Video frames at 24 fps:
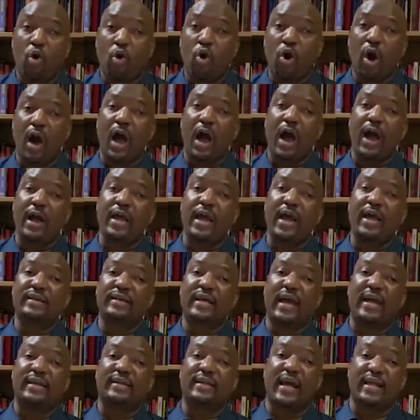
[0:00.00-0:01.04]

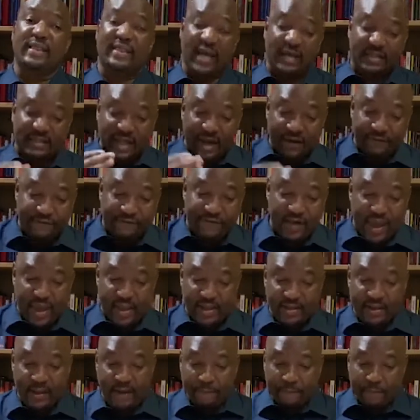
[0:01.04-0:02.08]
and that
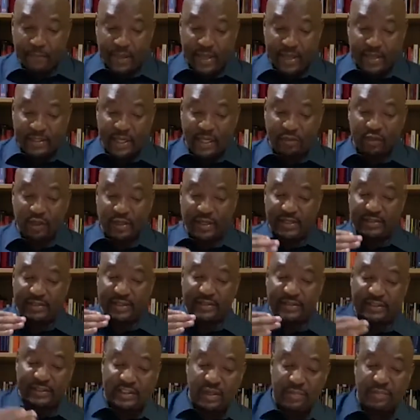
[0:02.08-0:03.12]
caffeine it actually is
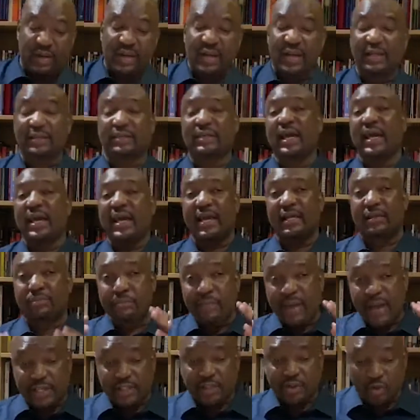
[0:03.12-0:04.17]
a stimulant. It
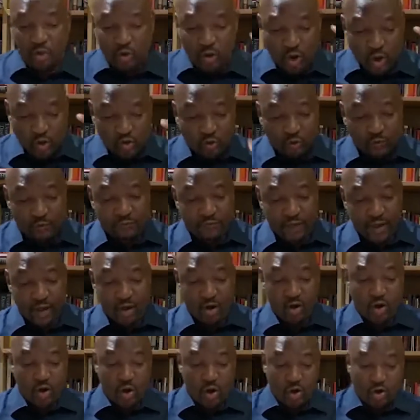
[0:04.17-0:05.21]
makes you to
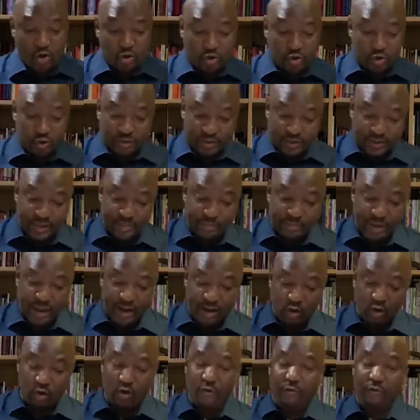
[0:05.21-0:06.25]
fail to sleep.
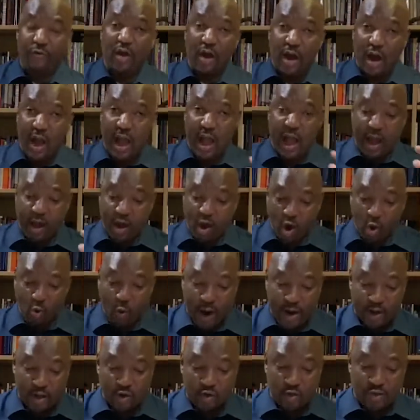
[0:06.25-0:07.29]
A lot of
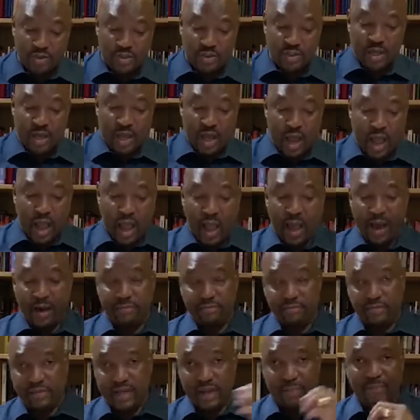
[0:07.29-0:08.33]
weight loss
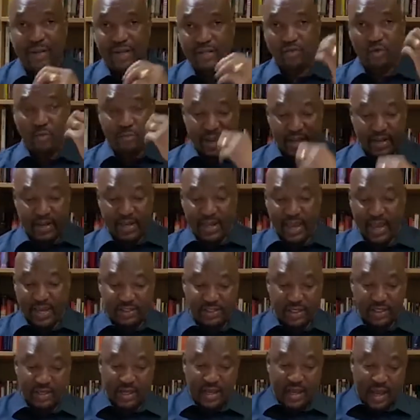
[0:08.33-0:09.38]
tablets or
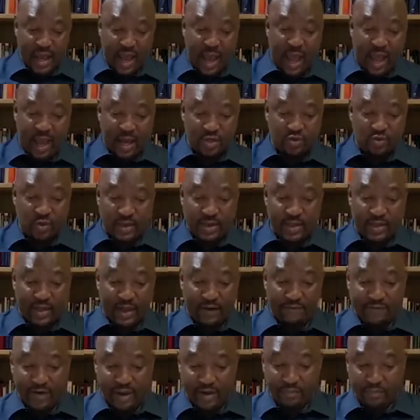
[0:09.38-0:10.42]
medication are actually
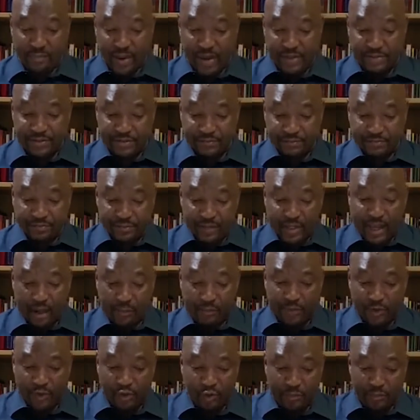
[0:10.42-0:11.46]
caffeine based.
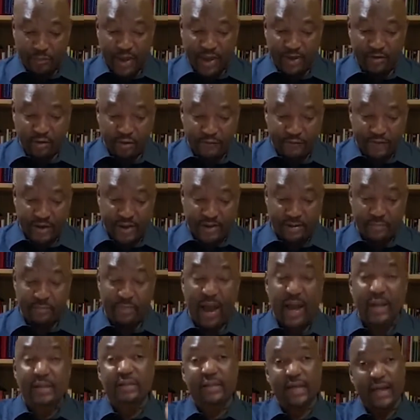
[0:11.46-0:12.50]
Help you to burn your fat,
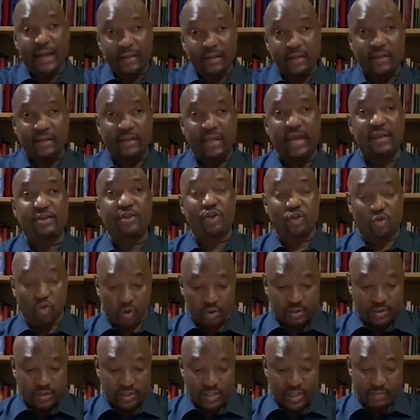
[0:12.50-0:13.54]
but then you
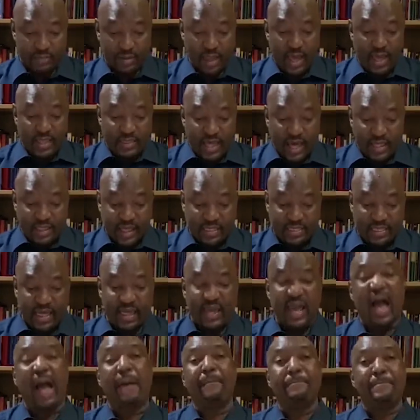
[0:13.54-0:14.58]
don't sleep. The other
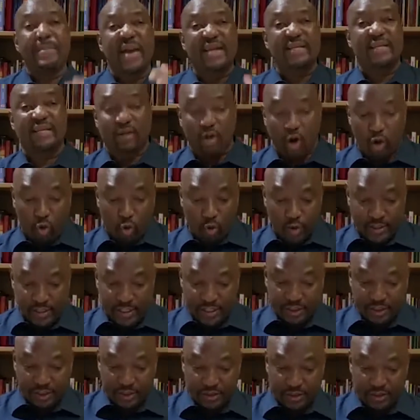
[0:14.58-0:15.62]
thing are medical
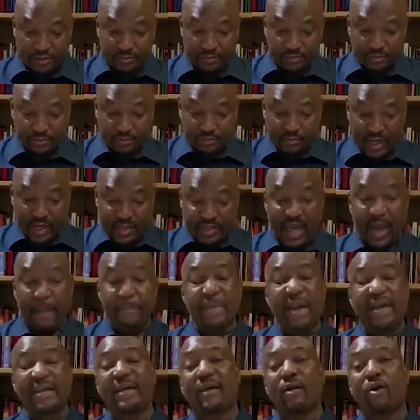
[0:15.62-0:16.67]
conditions. There
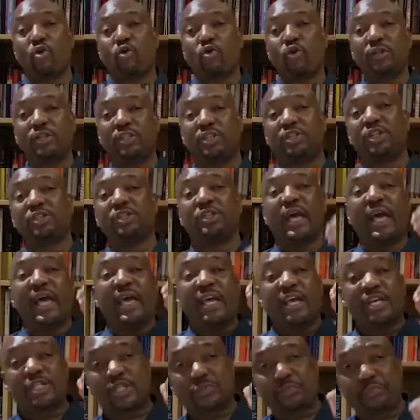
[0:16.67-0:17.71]
are medical conditions,
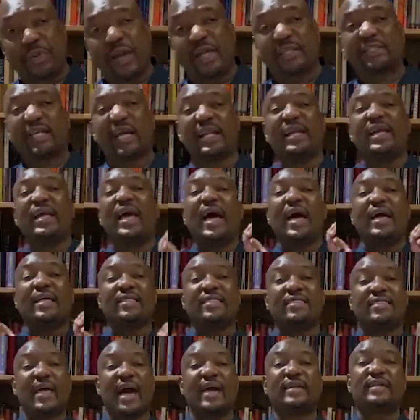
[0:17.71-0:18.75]
especially
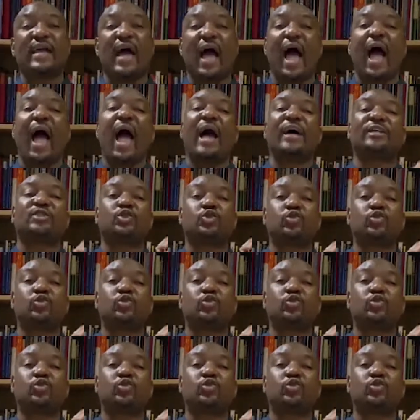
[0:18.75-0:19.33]
that are